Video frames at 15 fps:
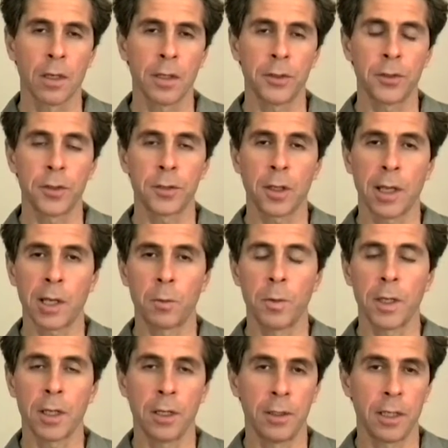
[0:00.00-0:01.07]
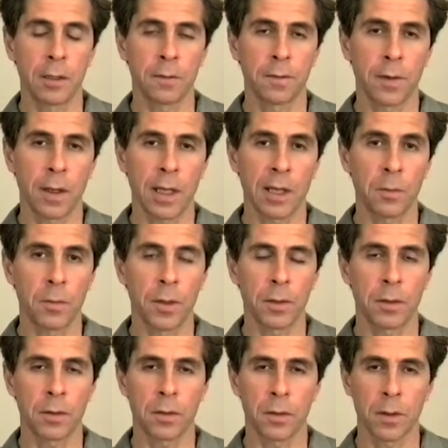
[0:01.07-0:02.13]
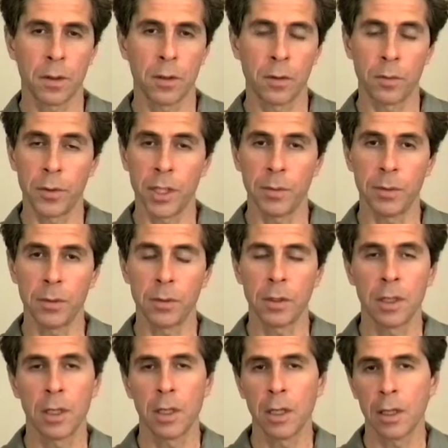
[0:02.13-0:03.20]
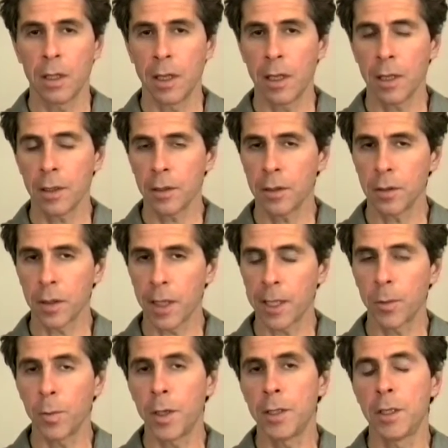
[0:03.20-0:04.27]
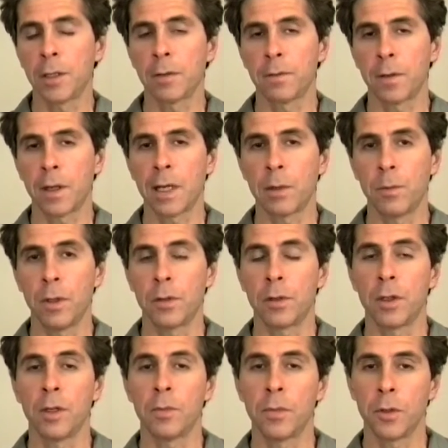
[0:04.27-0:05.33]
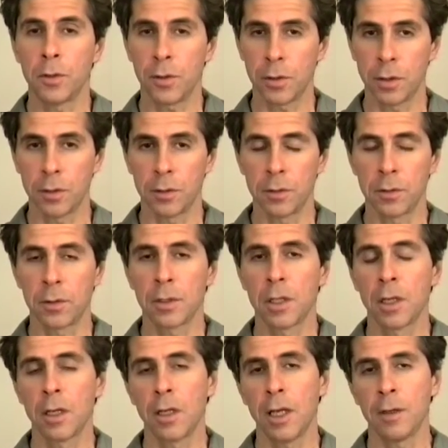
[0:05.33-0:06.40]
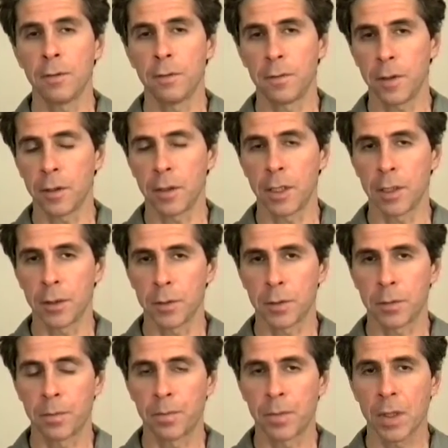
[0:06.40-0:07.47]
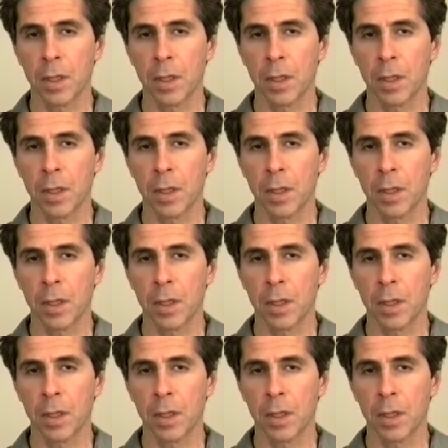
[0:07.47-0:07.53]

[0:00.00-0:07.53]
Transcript: just like we can identify with other people and like we identify with emotions and feelings.